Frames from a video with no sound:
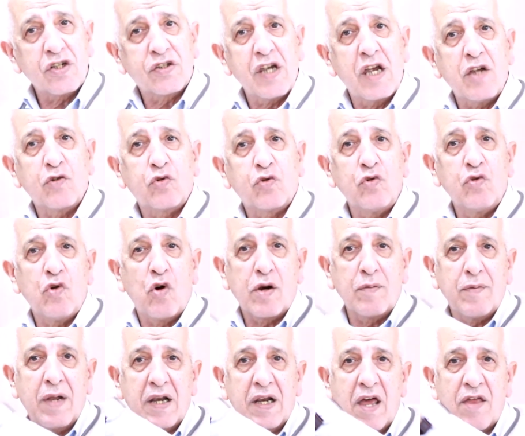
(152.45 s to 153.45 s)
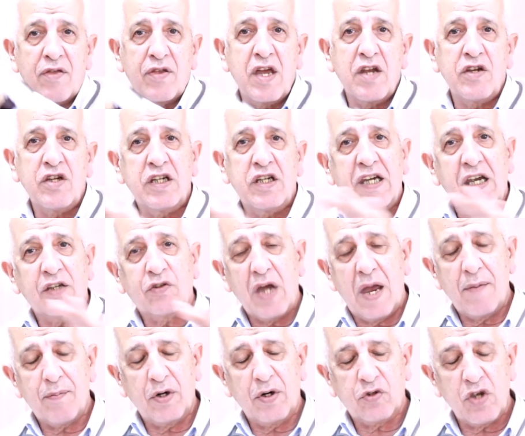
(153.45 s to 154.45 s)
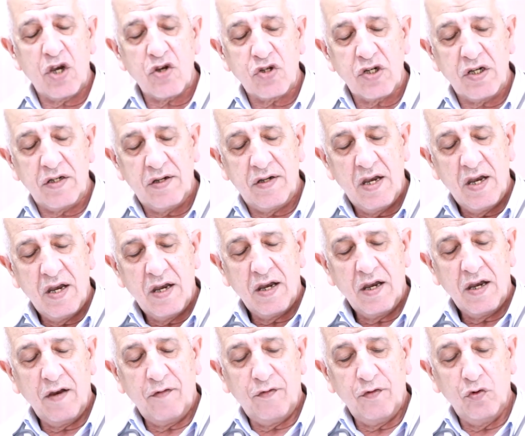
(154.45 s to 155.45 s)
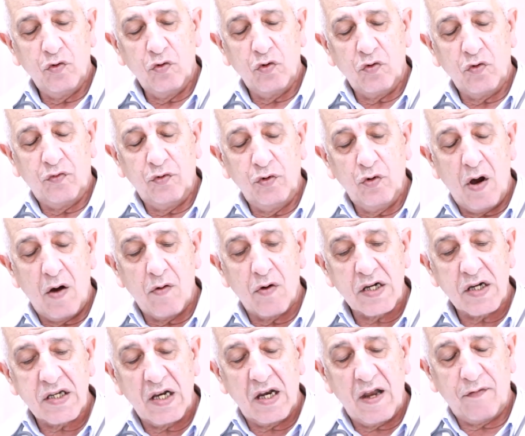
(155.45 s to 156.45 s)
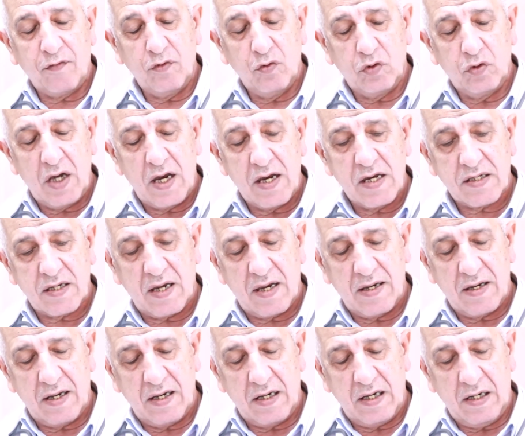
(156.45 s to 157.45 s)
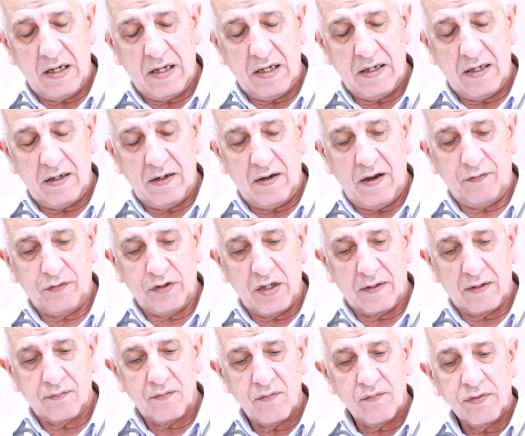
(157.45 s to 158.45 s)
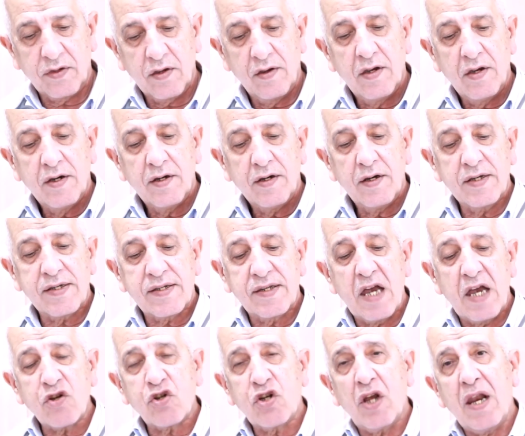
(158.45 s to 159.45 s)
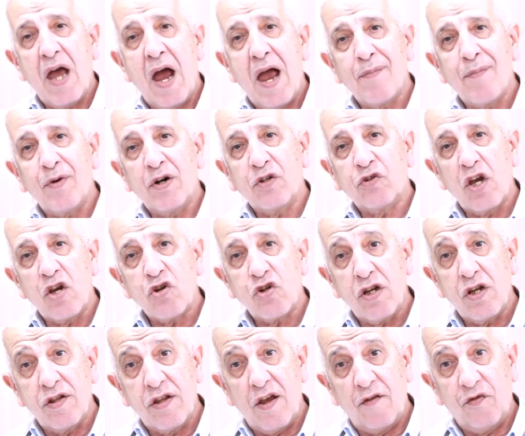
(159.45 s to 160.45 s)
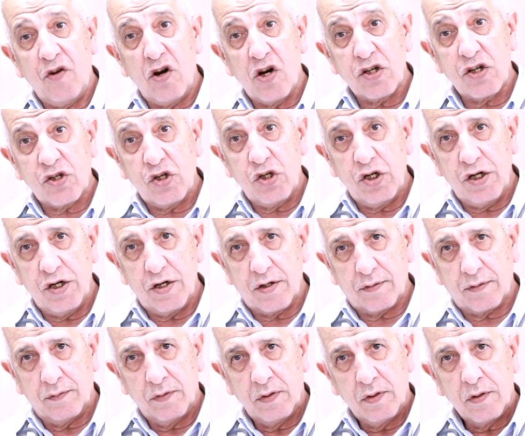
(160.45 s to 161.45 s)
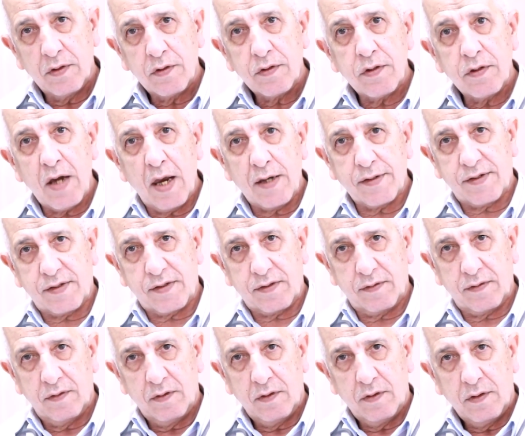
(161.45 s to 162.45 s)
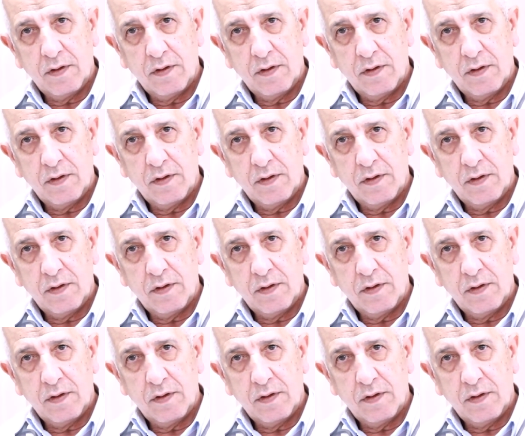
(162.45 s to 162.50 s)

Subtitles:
return to normal, and then he get hypertension in few hours, in a few days after. Essential hypertension the first year. Yes,